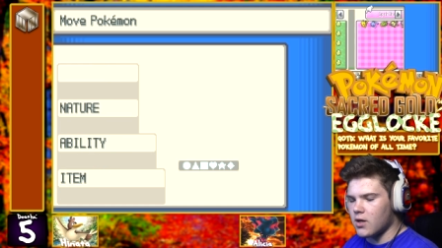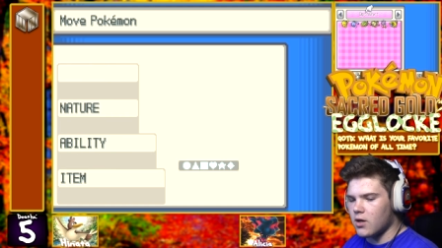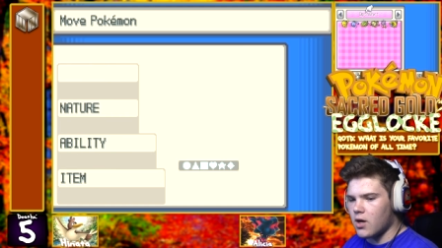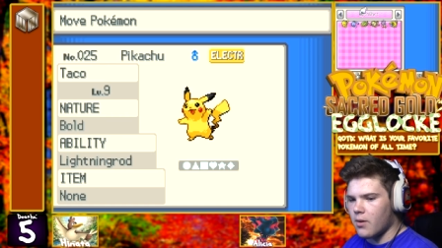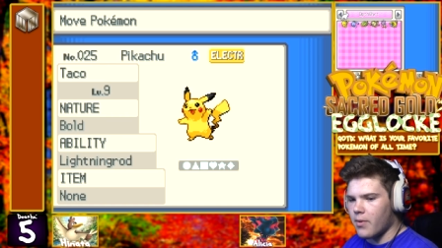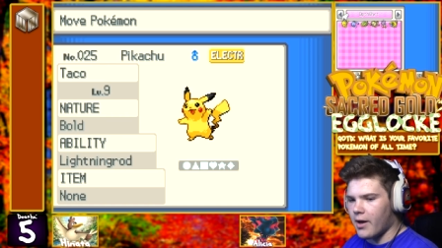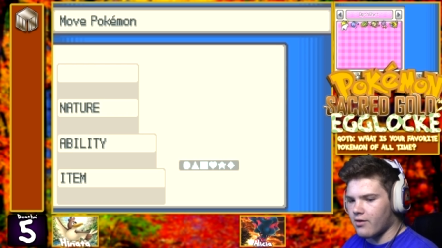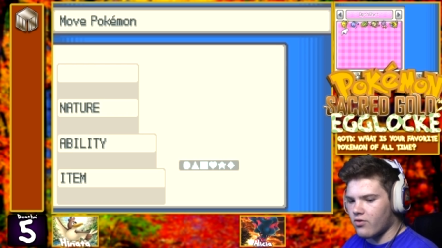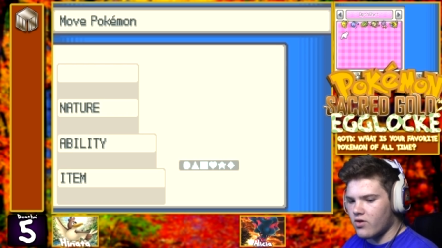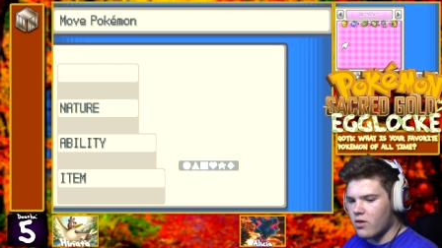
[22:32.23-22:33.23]
Not bad.
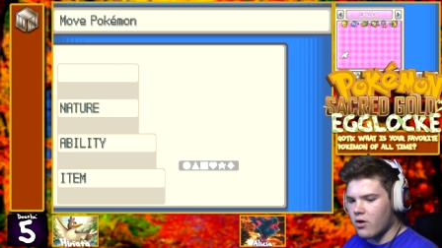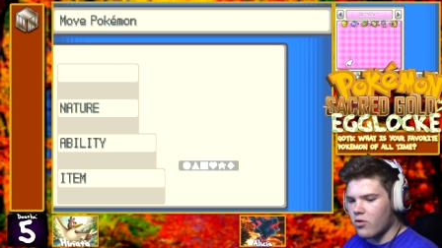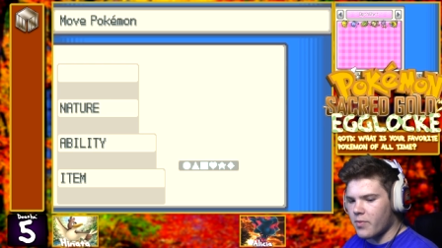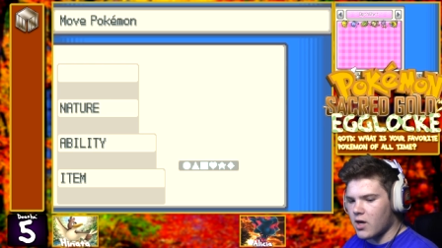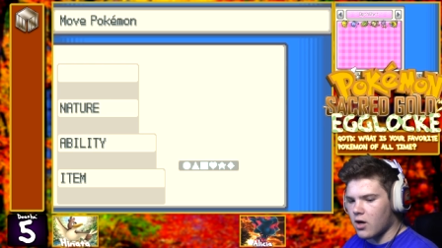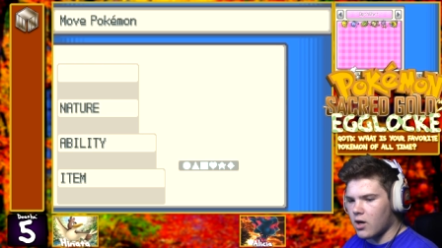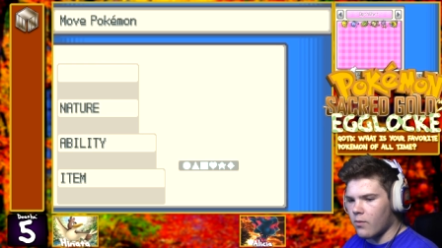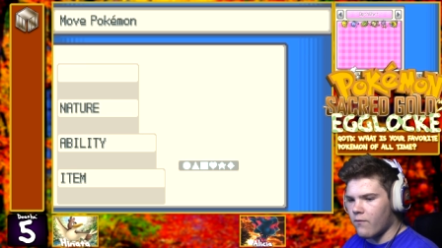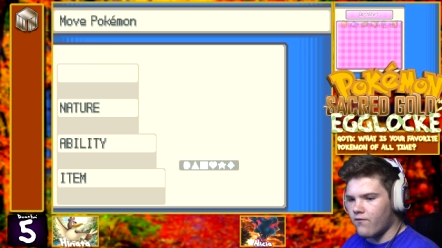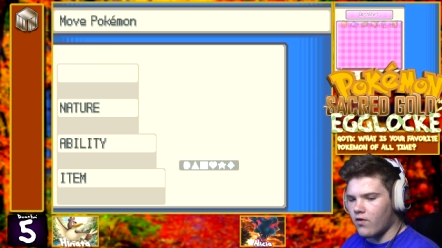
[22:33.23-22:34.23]
So these guys will be caught up
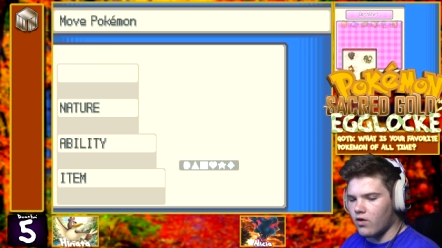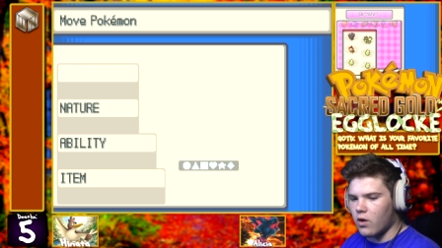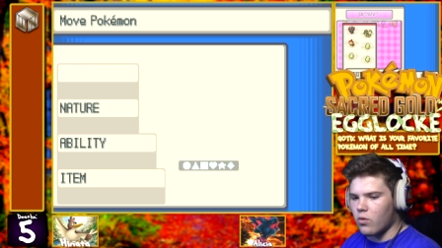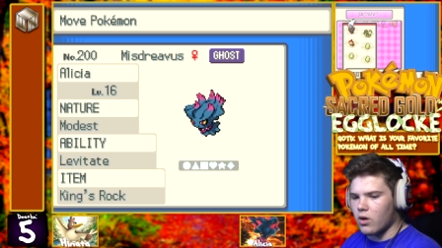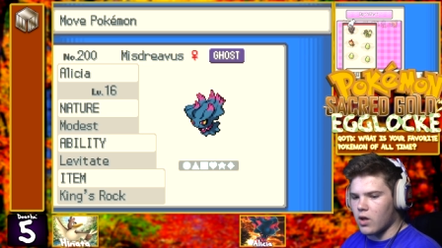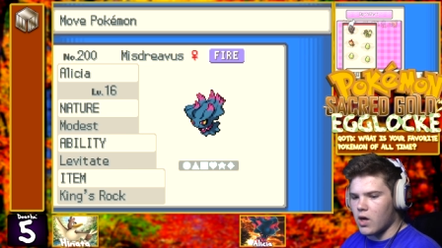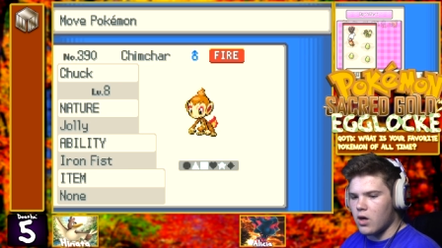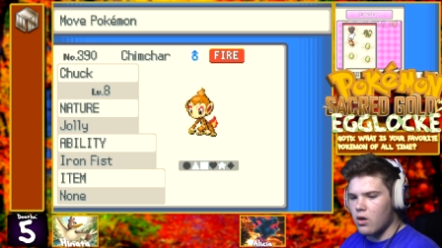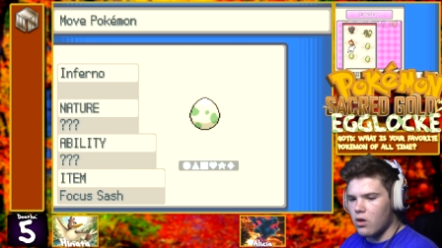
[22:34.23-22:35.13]
fairly quickly.